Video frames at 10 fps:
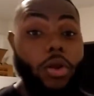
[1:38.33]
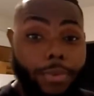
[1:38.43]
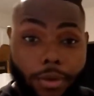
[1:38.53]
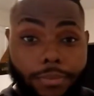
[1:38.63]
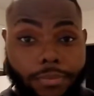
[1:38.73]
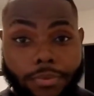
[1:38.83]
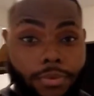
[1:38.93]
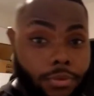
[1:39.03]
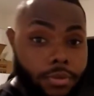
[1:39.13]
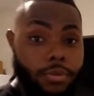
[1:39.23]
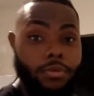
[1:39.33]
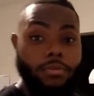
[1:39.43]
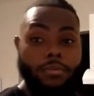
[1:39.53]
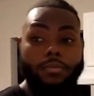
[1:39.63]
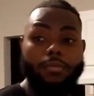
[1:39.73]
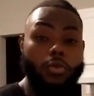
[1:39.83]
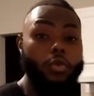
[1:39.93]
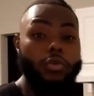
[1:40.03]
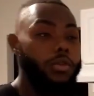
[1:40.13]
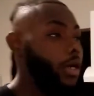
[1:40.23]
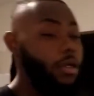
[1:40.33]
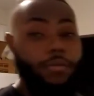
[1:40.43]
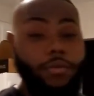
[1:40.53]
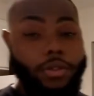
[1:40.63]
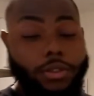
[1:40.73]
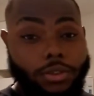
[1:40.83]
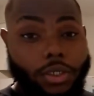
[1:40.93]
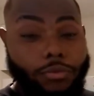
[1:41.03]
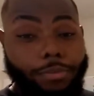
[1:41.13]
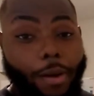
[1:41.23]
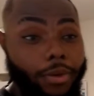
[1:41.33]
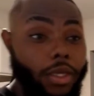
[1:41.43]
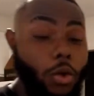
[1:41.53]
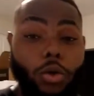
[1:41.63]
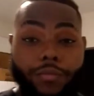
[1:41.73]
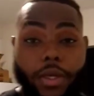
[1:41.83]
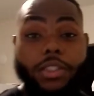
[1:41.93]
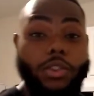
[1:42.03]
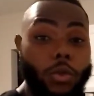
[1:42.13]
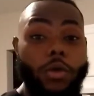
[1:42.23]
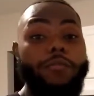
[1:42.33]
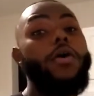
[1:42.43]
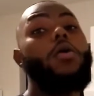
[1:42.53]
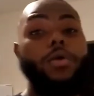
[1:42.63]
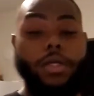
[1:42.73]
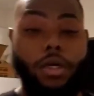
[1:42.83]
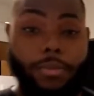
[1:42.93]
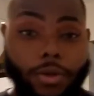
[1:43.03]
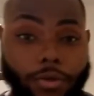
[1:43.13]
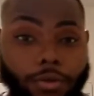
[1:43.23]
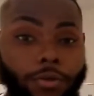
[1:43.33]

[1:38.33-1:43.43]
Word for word: Premium. You signed up for the good stuff. You probably get notifications on your phone when it come on.